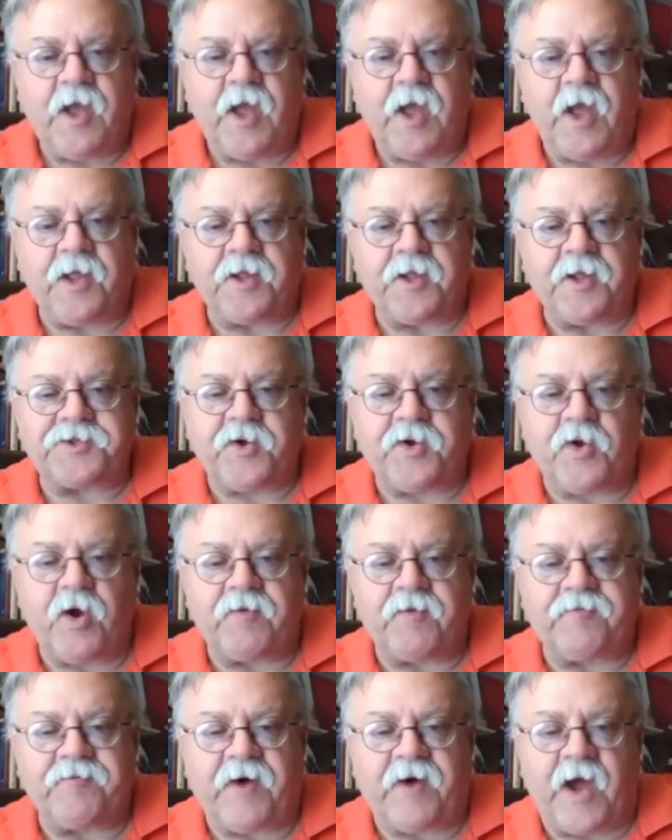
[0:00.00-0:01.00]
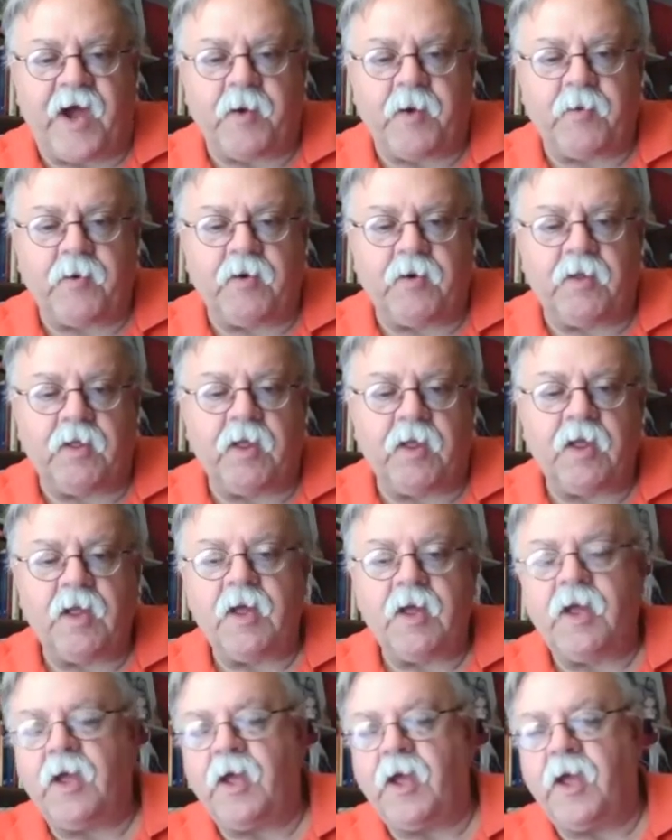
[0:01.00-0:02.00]
and it's gone viral
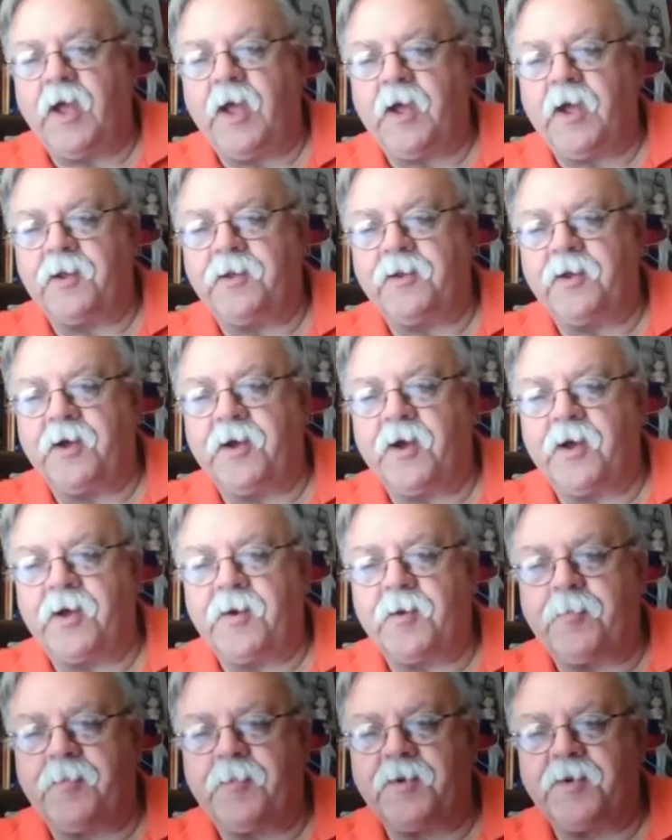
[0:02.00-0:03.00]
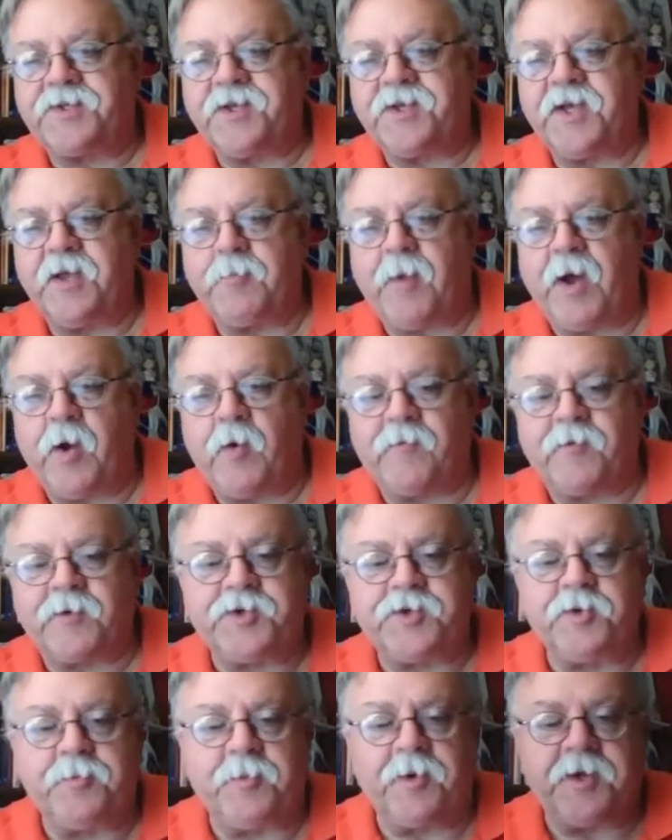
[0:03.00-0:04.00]
and uh, seen by over
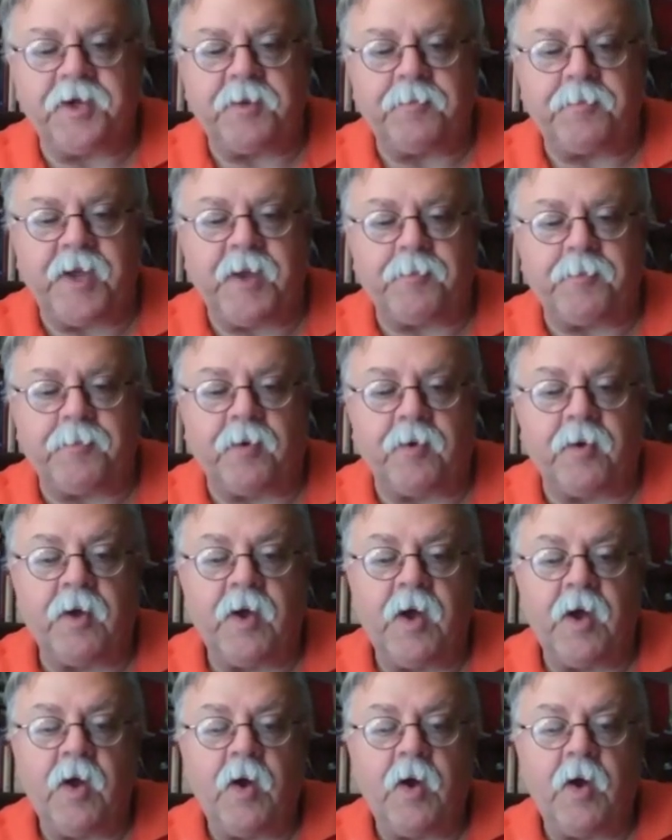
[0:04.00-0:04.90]
two million people.